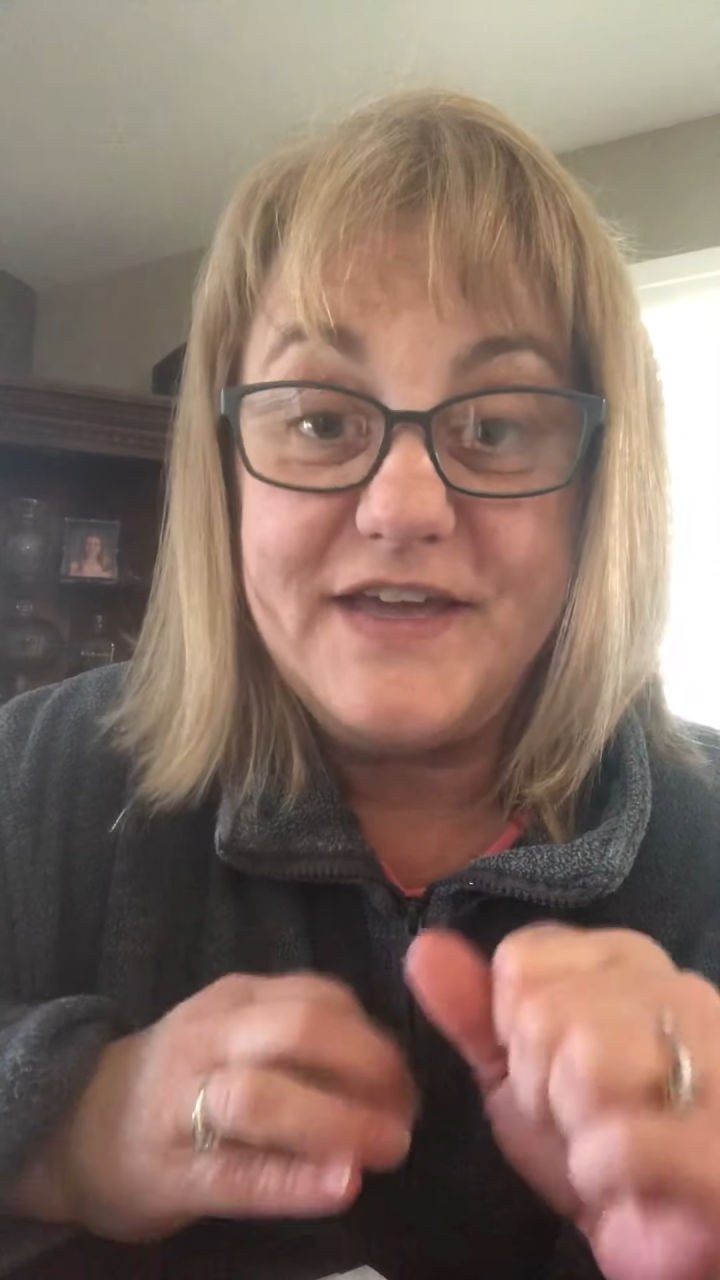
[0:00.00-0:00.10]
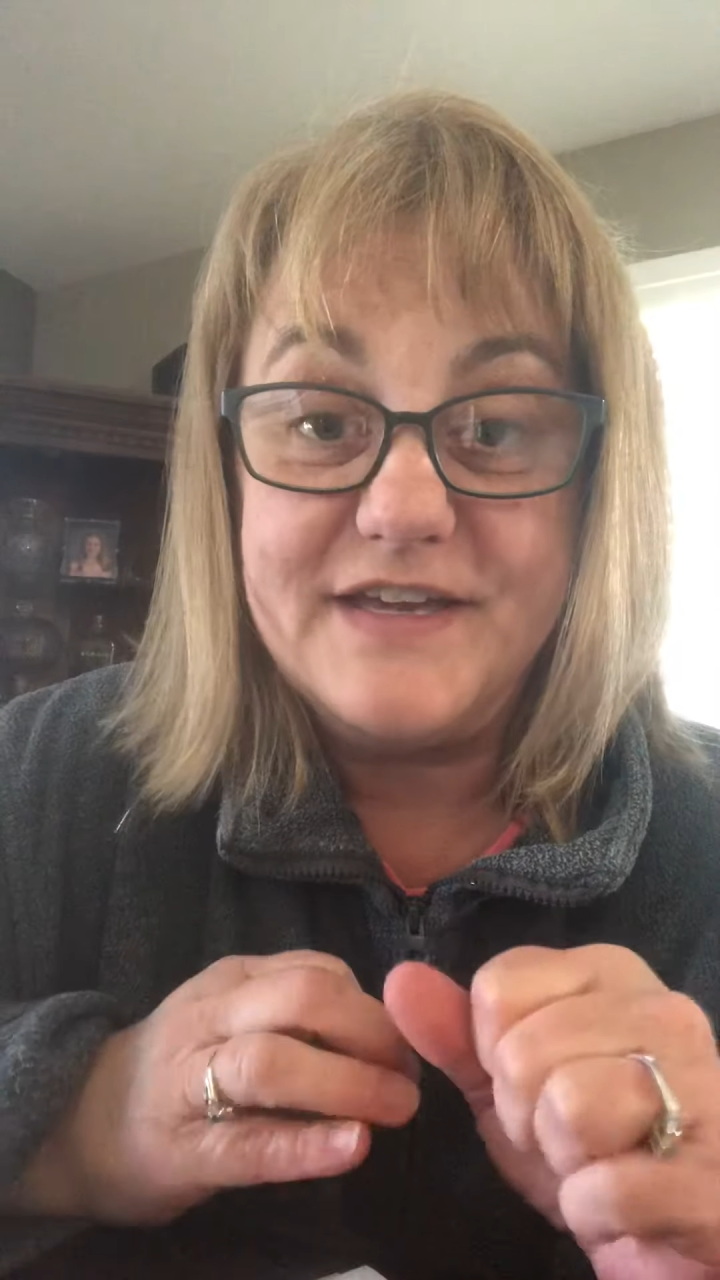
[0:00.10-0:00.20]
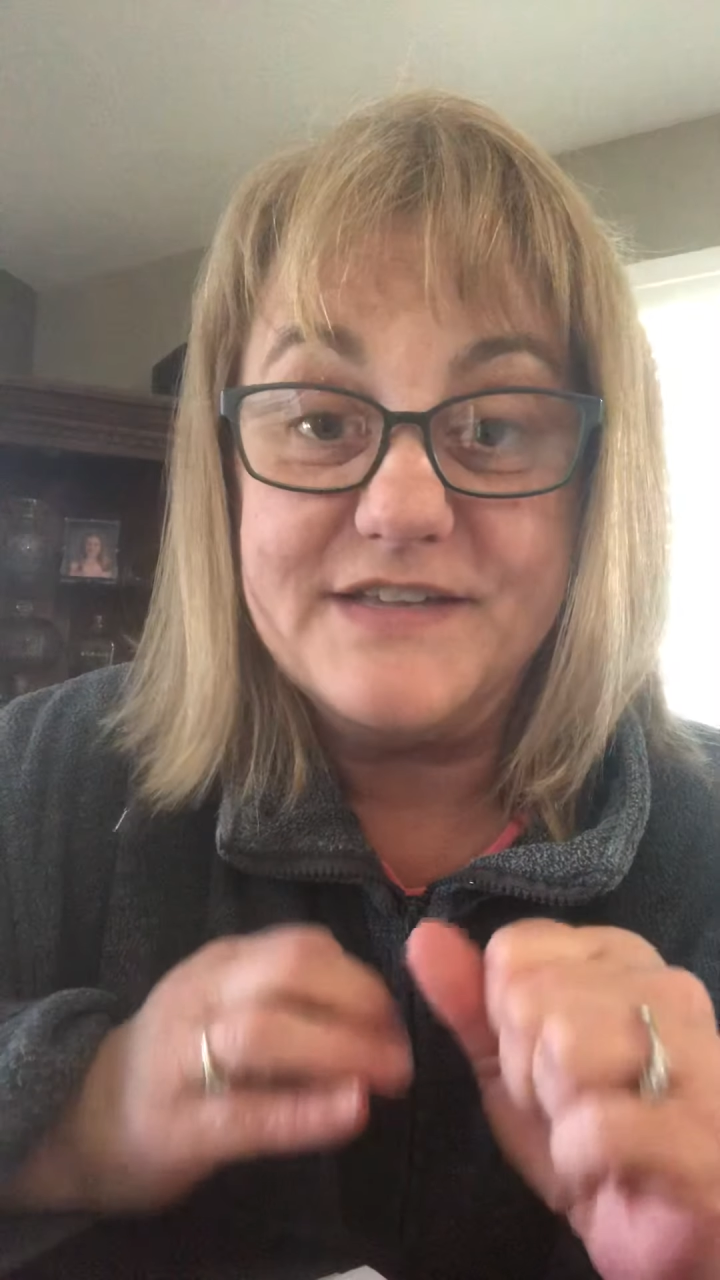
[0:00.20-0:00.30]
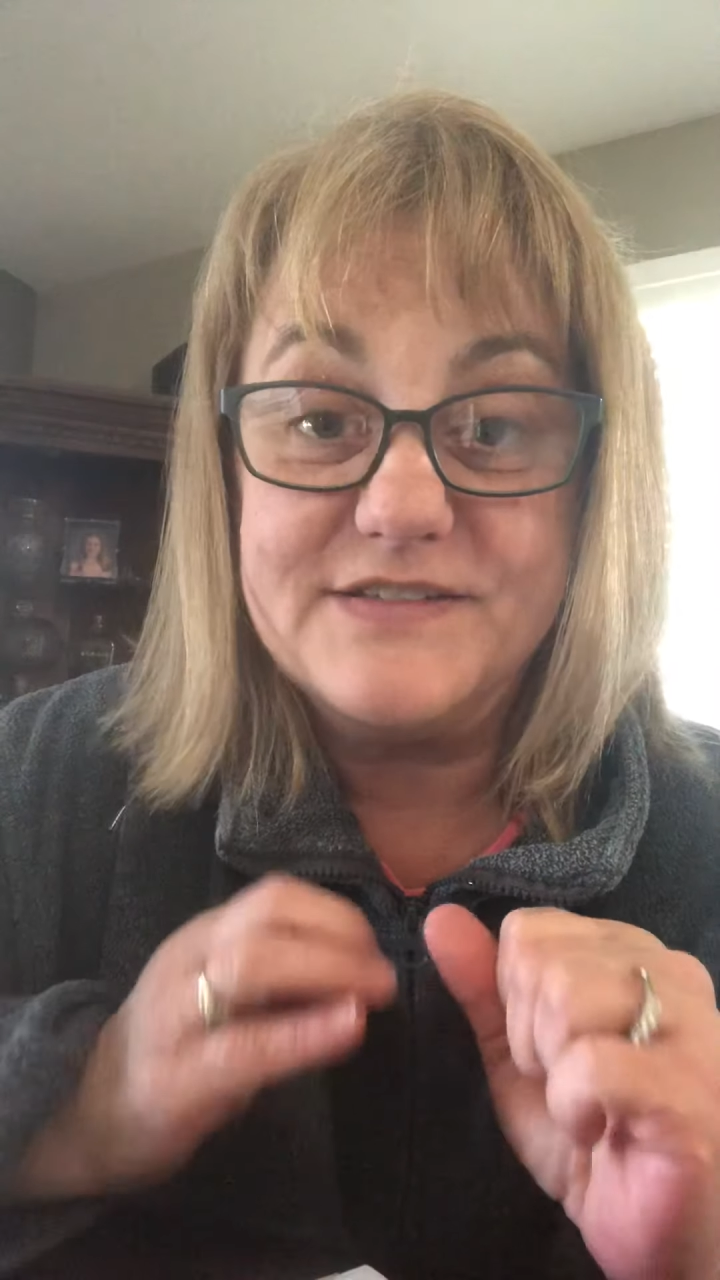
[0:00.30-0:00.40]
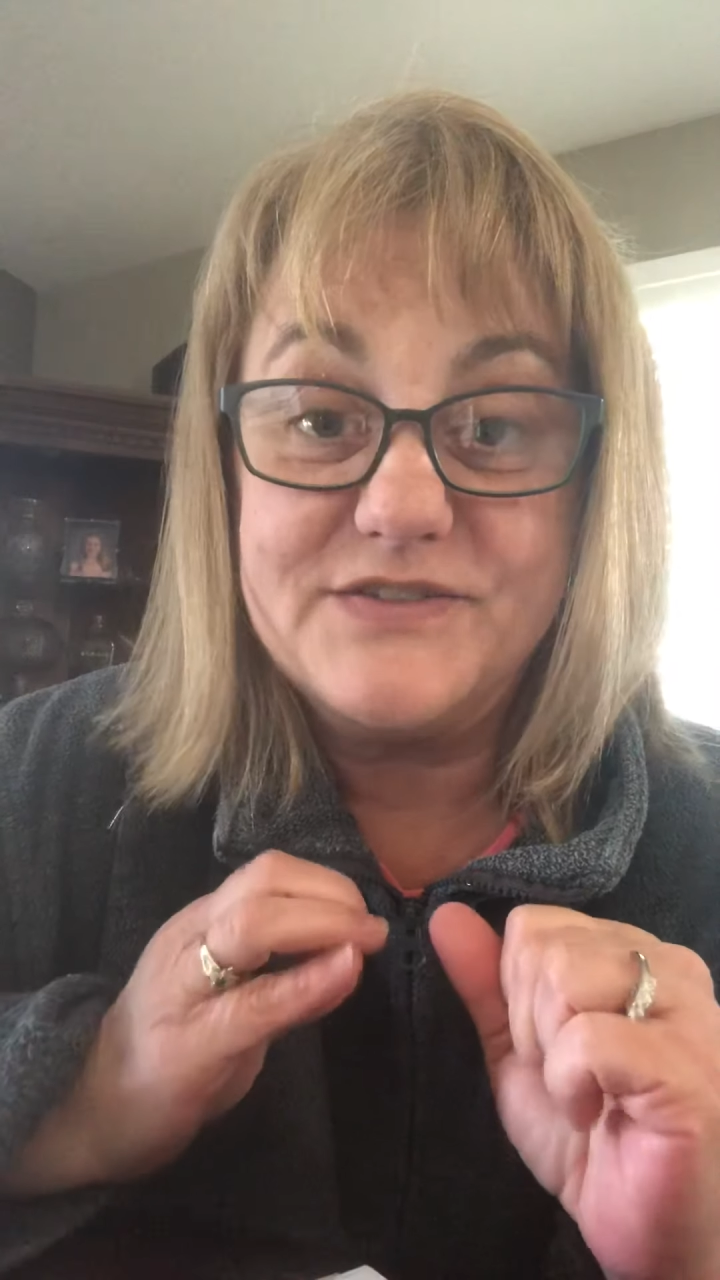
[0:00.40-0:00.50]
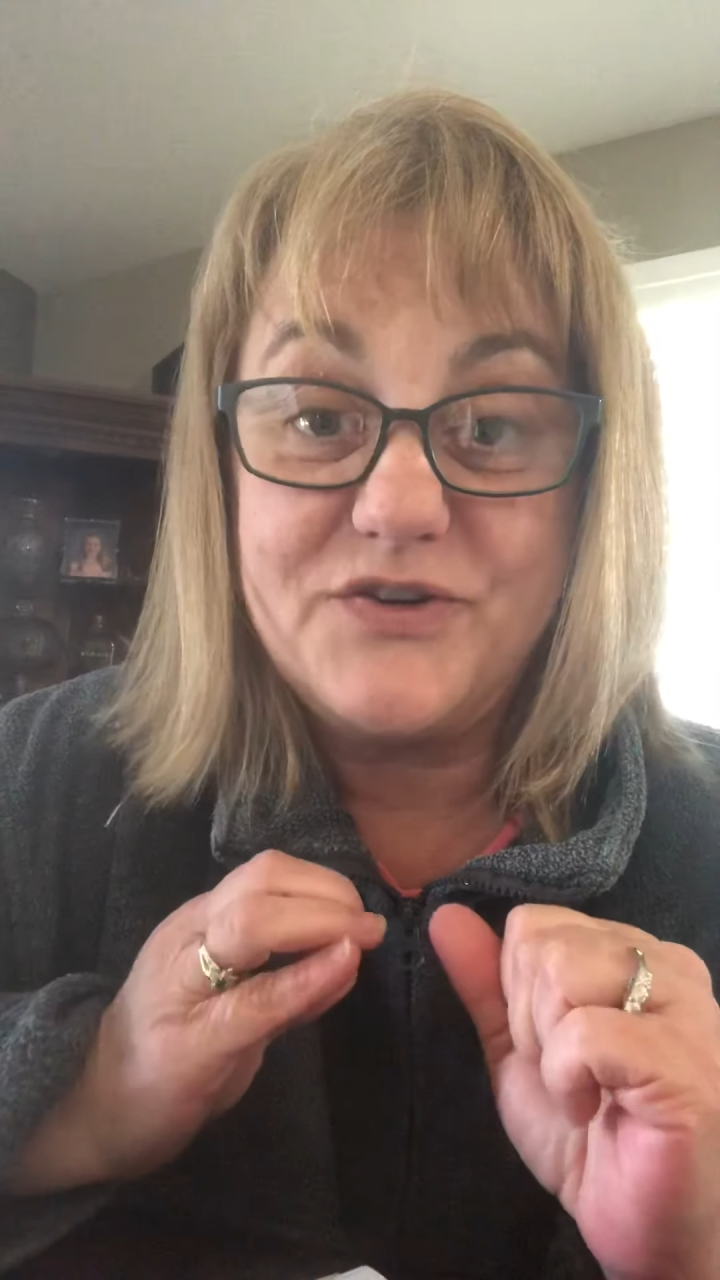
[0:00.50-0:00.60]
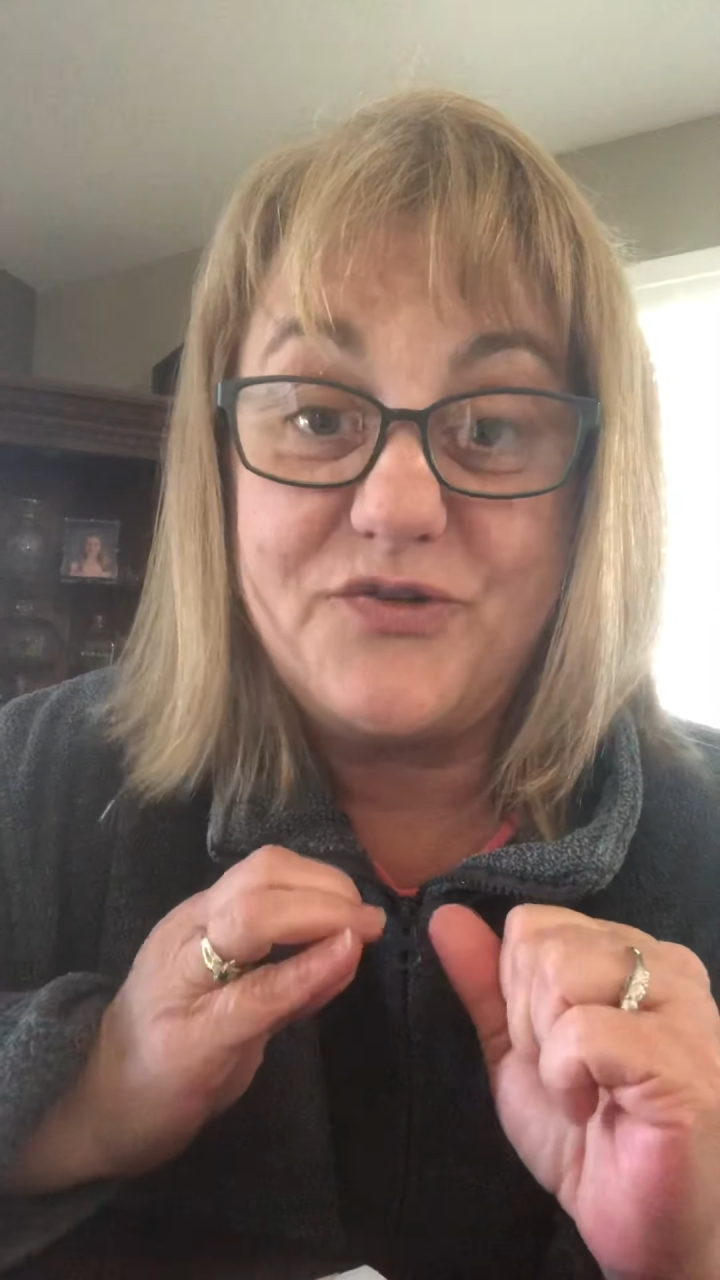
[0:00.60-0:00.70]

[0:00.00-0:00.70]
is